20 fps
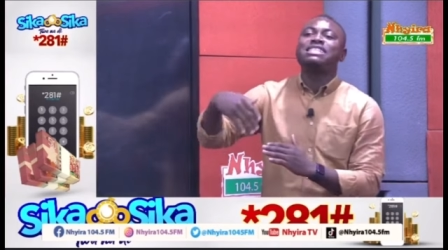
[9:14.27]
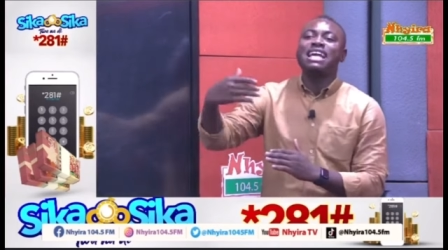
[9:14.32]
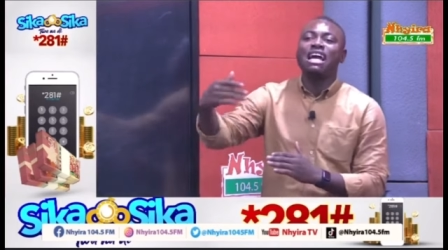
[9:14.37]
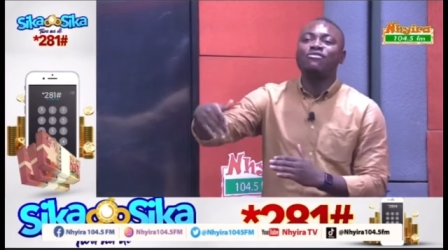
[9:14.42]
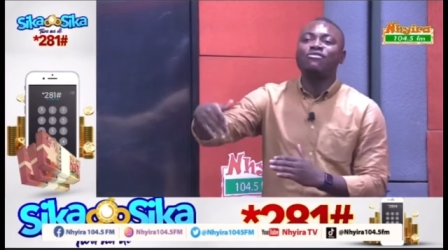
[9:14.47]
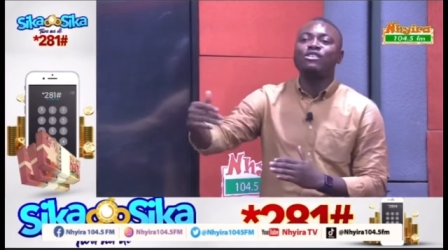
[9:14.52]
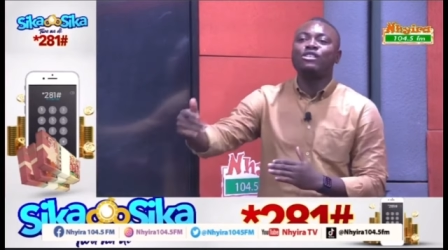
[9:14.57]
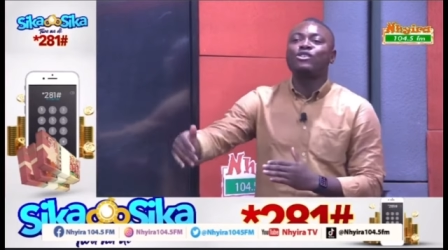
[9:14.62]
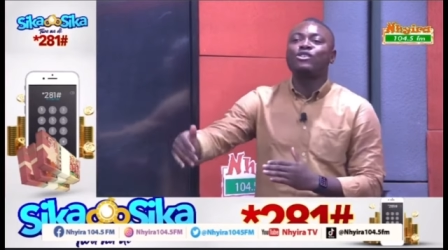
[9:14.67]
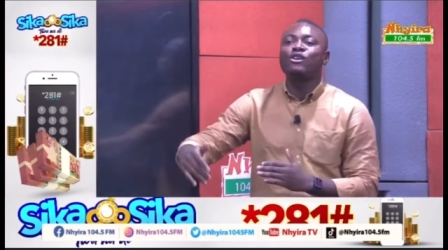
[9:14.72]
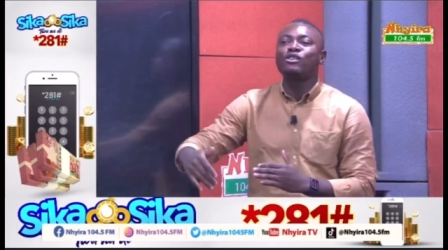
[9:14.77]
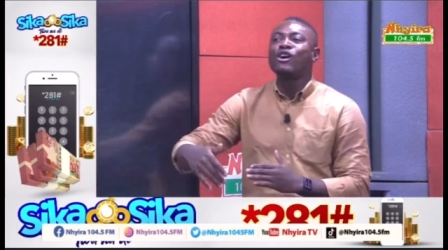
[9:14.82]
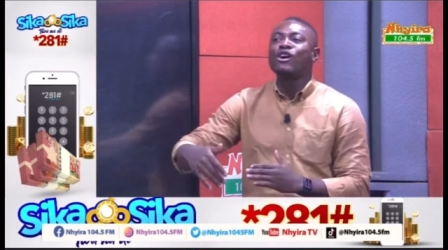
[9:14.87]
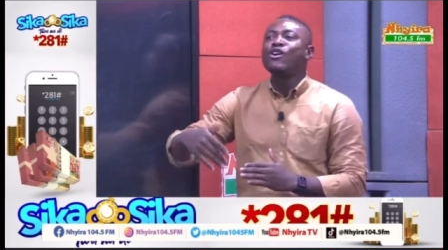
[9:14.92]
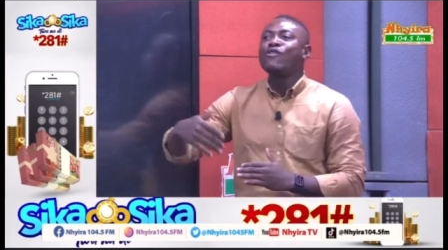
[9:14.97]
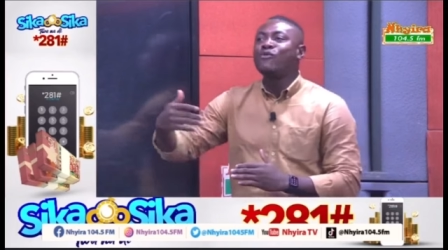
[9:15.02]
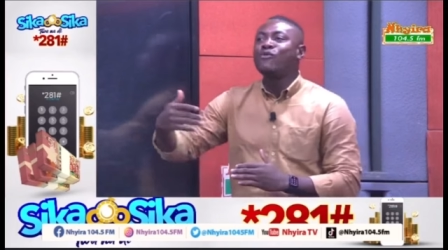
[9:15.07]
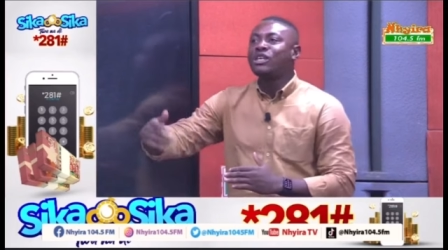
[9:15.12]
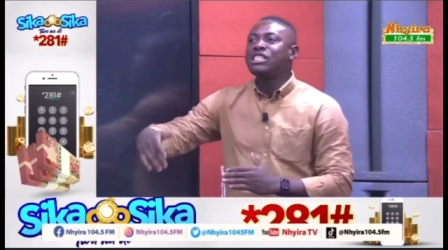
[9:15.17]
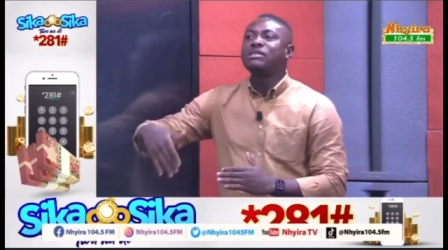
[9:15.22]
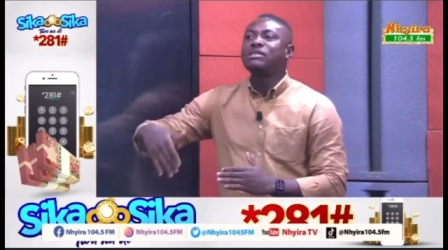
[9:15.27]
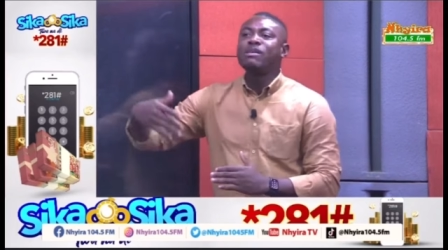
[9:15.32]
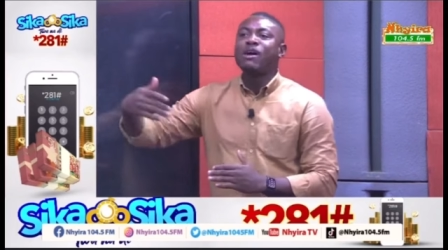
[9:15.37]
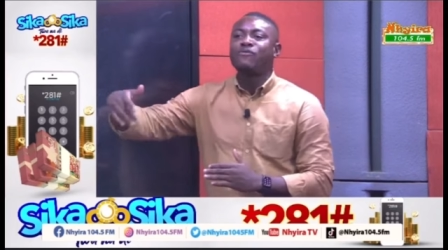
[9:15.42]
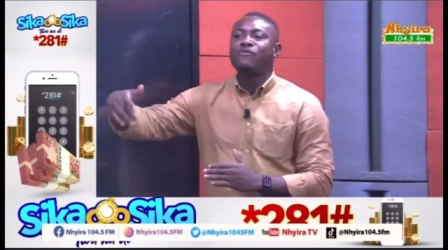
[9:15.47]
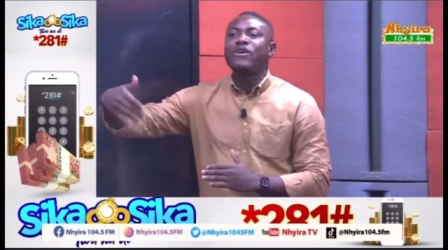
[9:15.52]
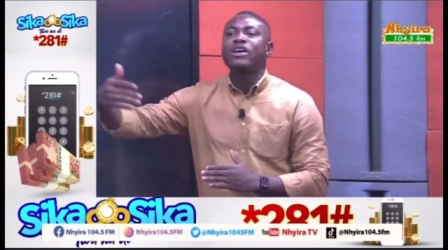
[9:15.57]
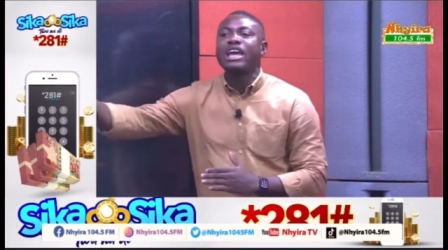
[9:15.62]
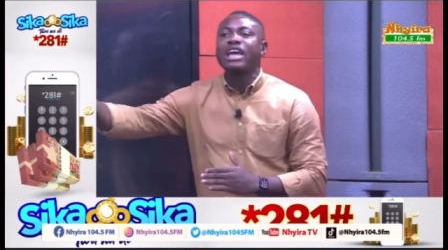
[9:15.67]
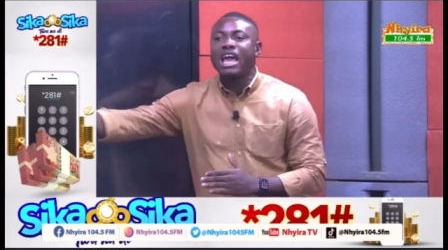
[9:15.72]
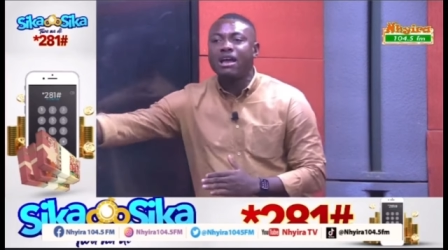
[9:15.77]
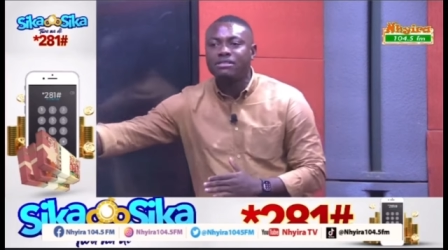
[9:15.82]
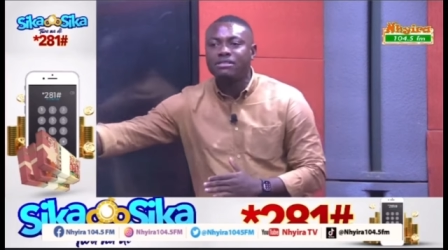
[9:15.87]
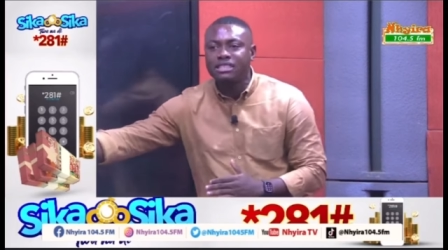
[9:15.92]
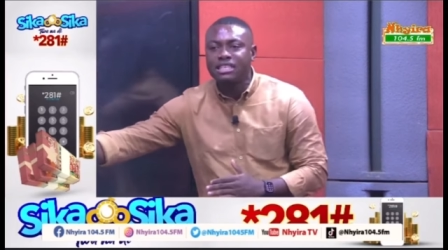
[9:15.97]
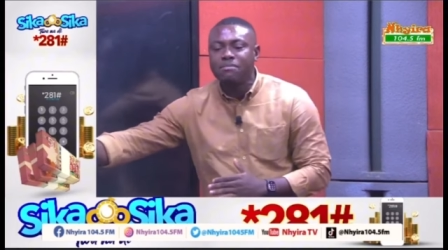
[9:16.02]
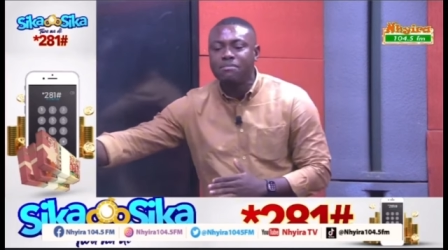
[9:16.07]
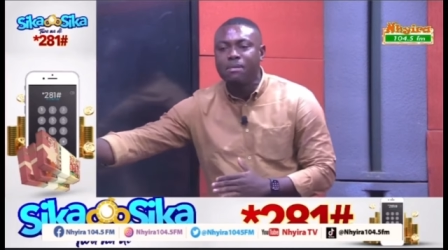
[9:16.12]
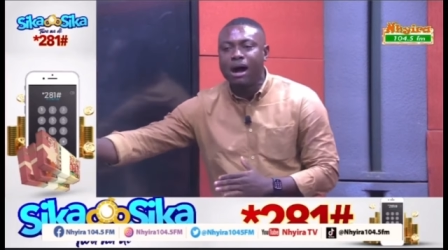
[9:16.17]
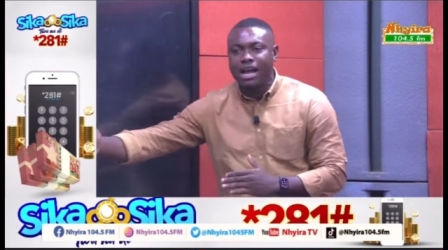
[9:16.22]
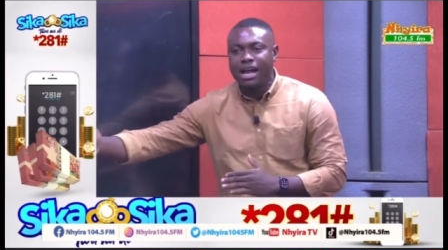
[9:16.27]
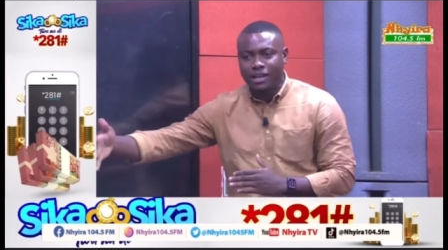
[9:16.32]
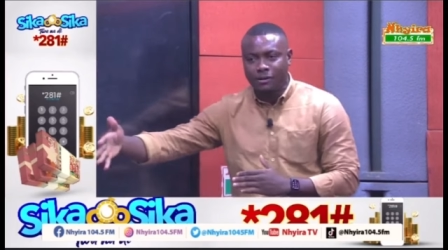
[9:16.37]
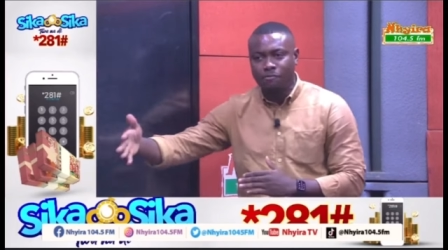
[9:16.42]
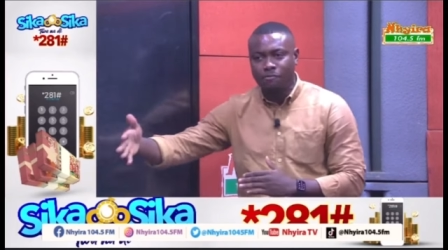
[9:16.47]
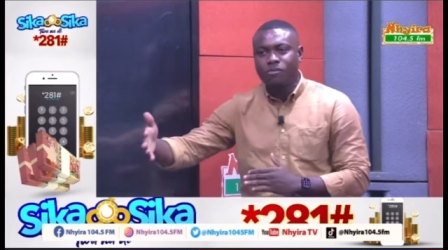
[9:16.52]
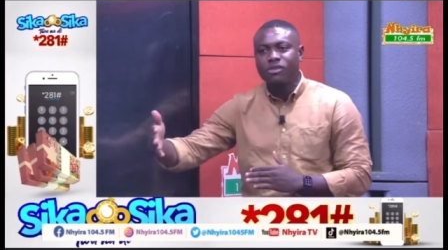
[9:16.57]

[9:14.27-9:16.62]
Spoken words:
results for team and friend FC Bayern.